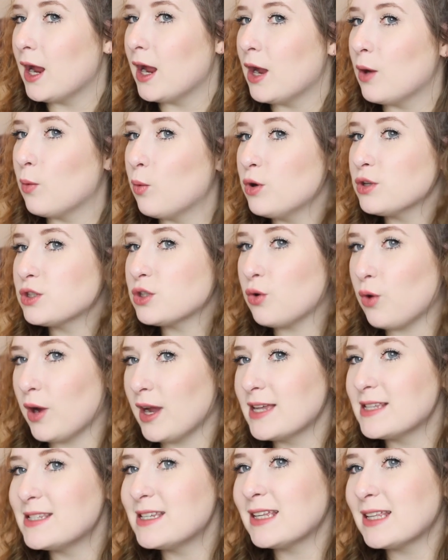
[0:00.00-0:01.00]
It was
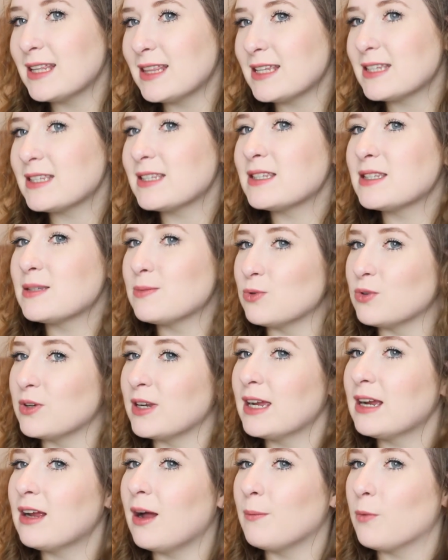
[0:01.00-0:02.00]
crazier than this this
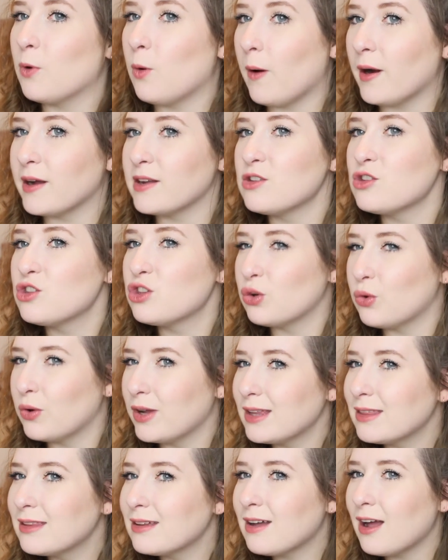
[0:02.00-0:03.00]
morning. I'm quite
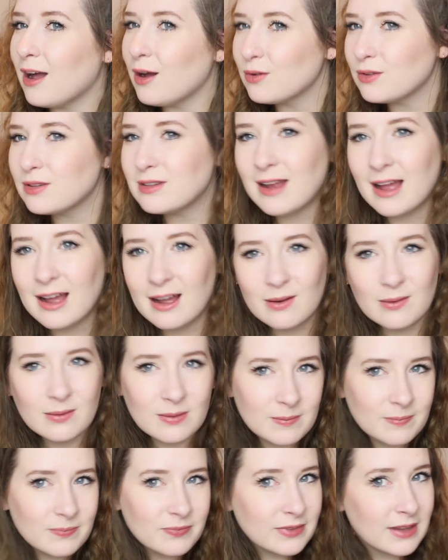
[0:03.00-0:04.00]
enjoying the curls now.